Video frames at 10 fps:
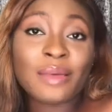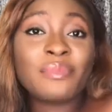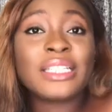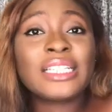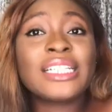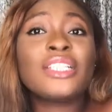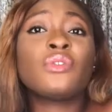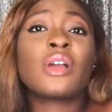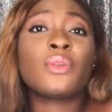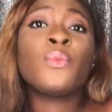Basically, you
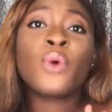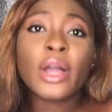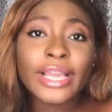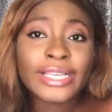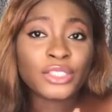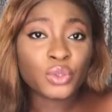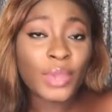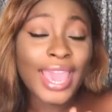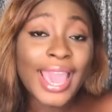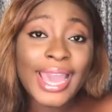can walk into
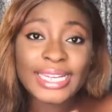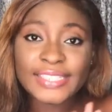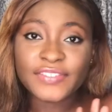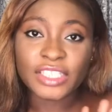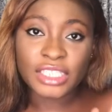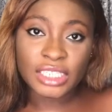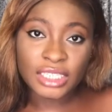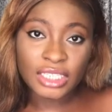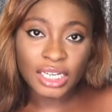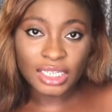any
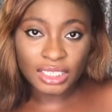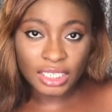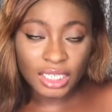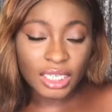fertility clinic